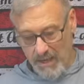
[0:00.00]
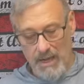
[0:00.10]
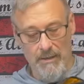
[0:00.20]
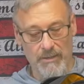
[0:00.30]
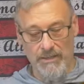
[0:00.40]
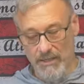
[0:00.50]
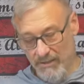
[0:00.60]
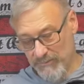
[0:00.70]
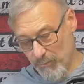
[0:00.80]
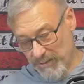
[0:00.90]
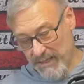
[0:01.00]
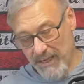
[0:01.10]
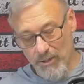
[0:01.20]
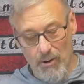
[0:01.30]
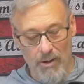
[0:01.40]
Um, it does what
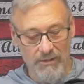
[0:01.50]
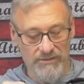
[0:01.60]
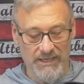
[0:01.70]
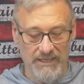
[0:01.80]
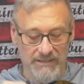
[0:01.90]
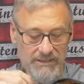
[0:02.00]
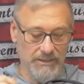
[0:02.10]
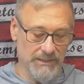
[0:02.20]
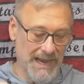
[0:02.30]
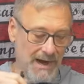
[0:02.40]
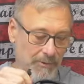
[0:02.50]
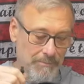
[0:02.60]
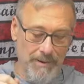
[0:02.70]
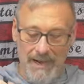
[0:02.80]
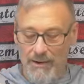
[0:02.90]
they call is a concealed carry
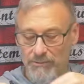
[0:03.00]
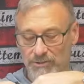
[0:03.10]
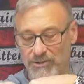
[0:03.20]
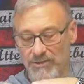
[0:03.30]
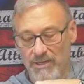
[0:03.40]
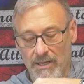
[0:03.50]
pouch.